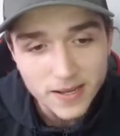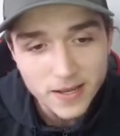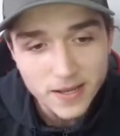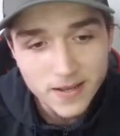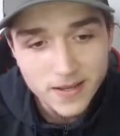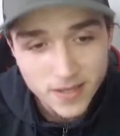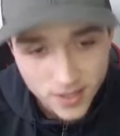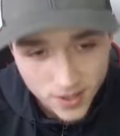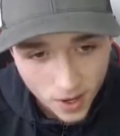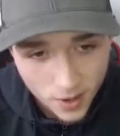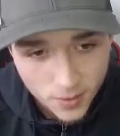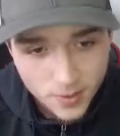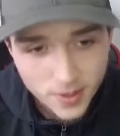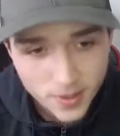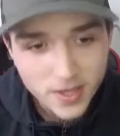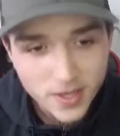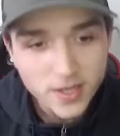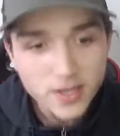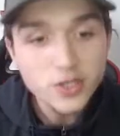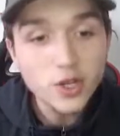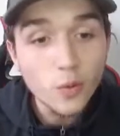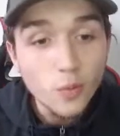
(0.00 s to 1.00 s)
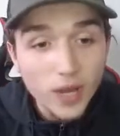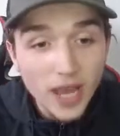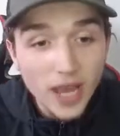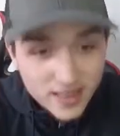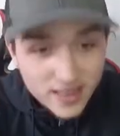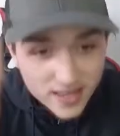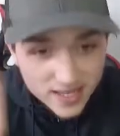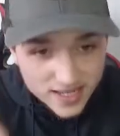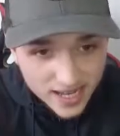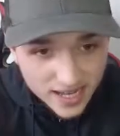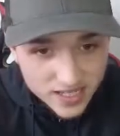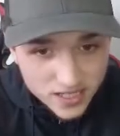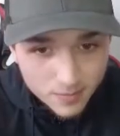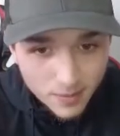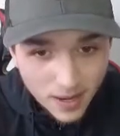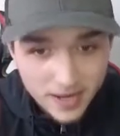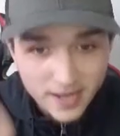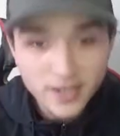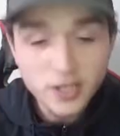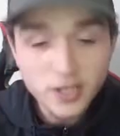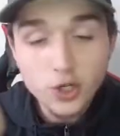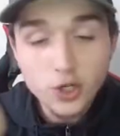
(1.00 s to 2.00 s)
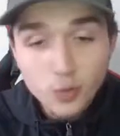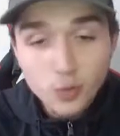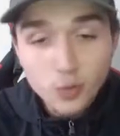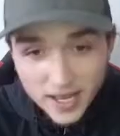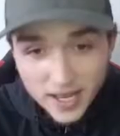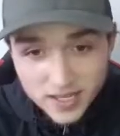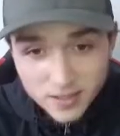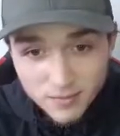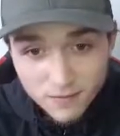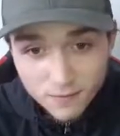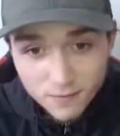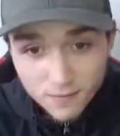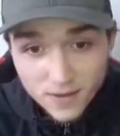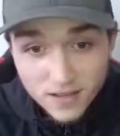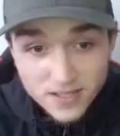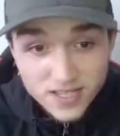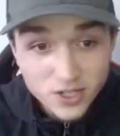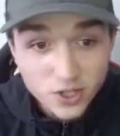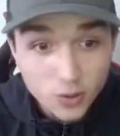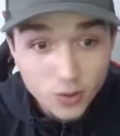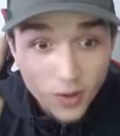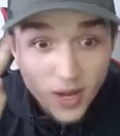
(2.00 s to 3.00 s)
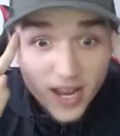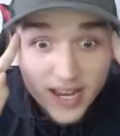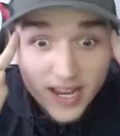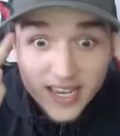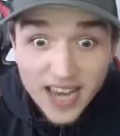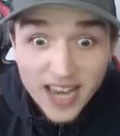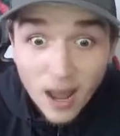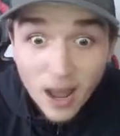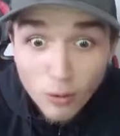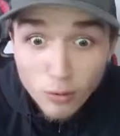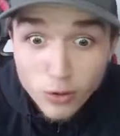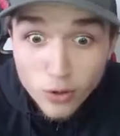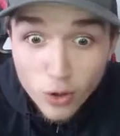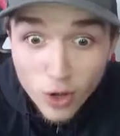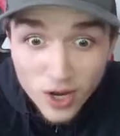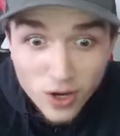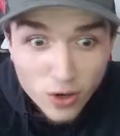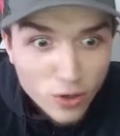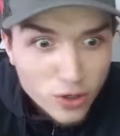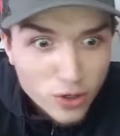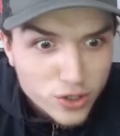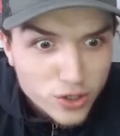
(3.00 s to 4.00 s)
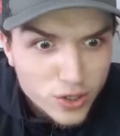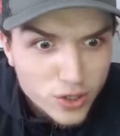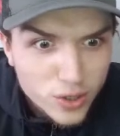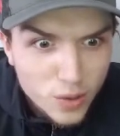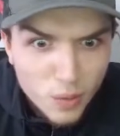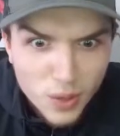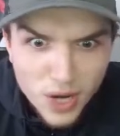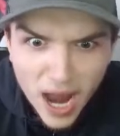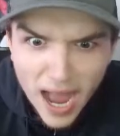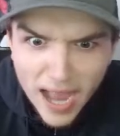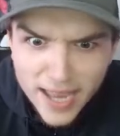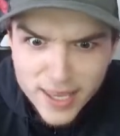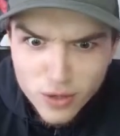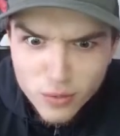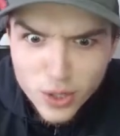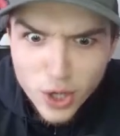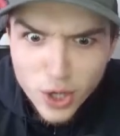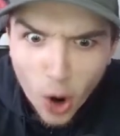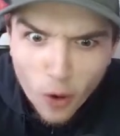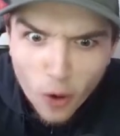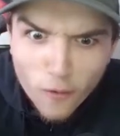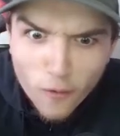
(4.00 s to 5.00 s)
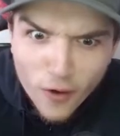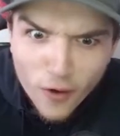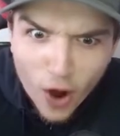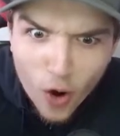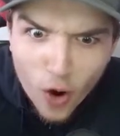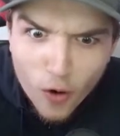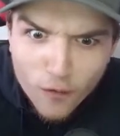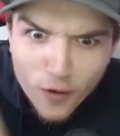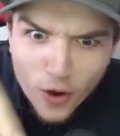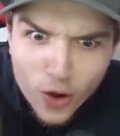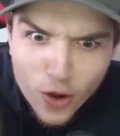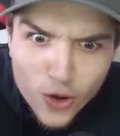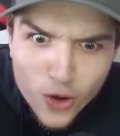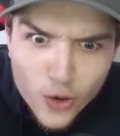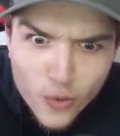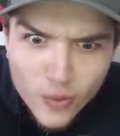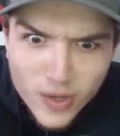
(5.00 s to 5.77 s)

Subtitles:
you know? So we had the centre-back issue. We had the midfield issue. Now look at us. We're arguing over who we